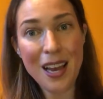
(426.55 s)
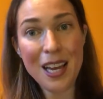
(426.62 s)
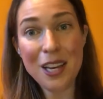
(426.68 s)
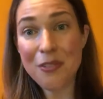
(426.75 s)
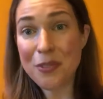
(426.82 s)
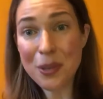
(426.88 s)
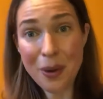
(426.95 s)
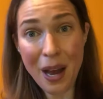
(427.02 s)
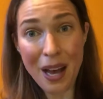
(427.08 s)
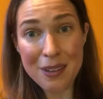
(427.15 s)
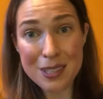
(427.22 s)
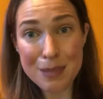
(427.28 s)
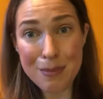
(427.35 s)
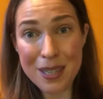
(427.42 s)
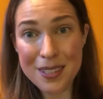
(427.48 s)
If you have
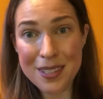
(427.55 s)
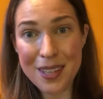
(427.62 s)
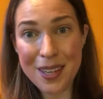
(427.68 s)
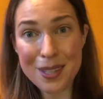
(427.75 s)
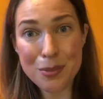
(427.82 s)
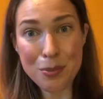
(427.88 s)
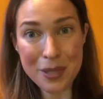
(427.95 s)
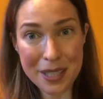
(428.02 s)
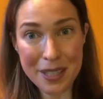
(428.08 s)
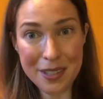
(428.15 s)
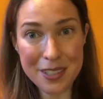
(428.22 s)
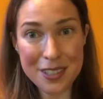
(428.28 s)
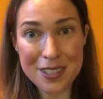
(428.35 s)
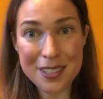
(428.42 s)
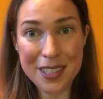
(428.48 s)
some ideas, we're here
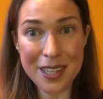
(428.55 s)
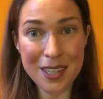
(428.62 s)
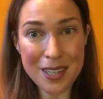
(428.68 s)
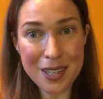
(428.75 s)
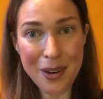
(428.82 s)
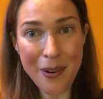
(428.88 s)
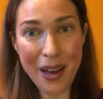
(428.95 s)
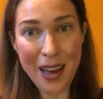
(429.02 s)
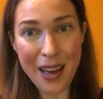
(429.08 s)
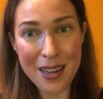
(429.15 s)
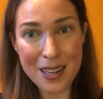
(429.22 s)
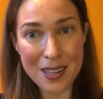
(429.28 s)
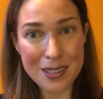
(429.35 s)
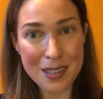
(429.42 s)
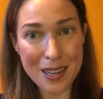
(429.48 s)
to share. Go
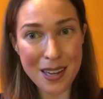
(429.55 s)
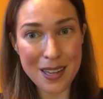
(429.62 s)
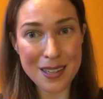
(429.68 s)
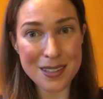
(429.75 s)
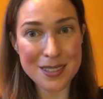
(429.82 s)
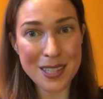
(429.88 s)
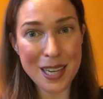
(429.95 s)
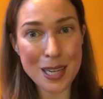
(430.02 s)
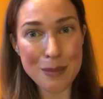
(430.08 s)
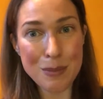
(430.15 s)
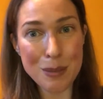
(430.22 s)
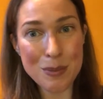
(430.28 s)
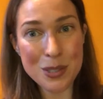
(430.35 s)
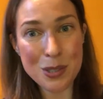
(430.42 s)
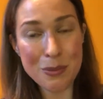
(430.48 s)
ahead and take a
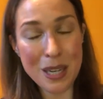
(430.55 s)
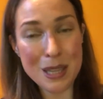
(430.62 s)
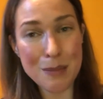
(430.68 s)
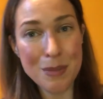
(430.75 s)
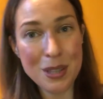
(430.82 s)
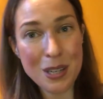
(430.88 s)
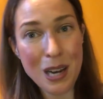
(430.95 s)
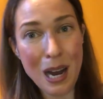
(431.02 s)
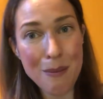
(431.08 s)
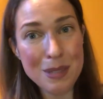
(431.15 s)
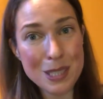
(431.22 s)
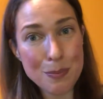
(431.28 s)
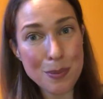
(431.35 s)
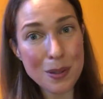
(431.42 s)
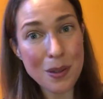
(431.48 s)
moment to write them in the
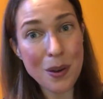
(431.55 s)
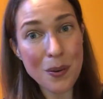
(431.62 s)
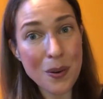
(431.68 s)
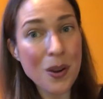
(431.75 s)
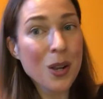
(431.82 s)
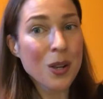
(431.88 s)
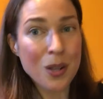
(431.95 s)
comments below.